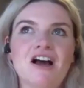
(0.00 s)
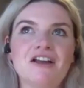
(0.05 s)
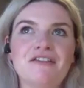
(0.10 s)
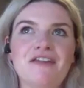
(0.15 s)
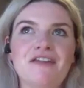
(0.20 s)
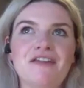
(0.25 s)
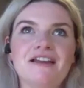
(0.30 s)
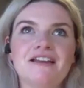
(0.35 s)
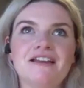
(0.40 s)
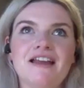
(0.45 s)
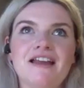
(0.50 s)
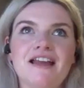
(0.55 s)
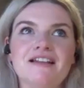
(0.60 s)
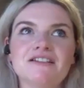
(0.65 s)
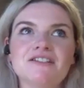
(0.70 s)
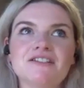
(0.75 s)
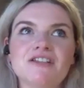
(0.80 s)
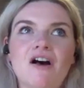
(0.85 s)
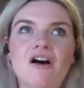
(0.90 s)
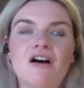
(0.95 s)
I think
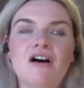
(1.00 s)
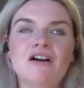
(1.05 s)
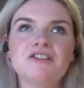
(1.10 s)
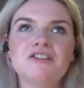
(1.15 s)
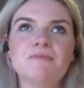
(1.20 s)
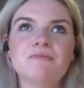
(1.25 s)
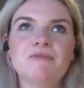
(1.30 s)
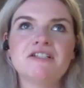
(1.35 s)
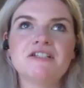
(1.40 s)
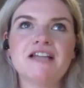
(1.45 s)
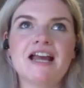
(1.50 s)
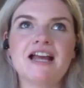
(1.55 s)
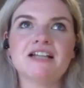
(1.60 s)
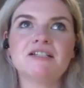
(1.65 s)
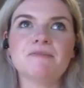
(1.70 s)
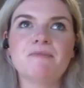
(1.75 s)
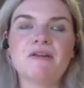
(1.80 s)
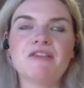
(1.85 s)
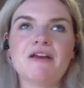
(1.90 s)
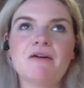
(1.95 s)
it's hard to
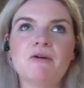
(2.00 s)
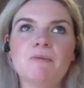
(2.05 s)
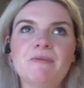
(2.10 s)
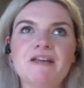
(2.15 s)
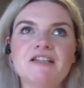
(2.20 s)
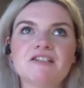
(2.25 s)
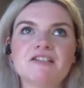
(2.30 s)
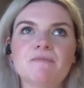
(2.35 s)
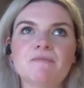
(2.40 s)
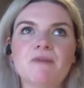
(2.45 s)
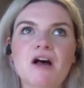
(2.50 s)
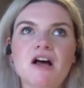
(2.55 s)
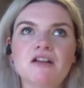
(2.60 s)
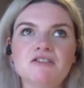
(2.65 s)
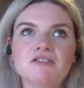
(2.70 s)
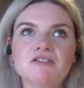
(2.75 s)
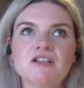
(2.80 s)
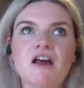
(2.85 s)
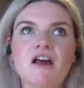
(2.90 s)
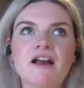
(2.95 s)
predict, but there will be some
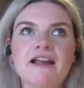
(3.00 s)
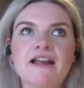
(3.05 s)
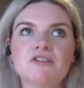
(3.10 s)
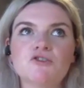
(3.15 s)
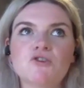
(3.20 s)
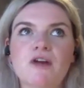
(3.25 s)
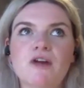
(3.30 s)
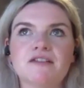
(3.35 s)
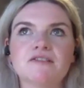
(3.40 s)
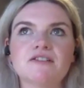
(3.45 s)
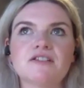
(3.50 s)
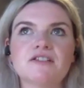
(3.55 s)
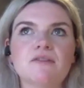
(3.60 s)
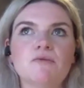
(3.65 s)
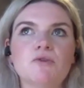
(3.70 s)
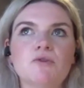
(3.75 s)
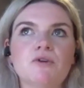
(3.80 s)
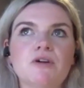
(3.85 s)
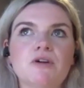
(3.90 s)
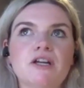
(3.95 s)
underlying trends that
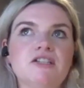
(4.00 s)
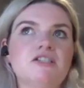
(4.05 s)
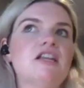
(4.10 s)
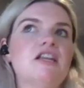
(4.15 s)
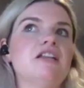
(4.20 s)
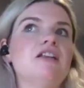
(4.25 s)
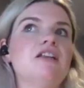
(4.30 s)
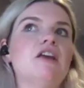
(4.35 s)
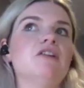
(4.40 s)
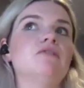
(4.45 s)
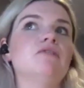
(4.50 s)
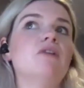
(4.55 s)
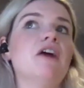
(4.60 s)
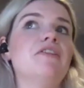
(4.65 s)
will continue.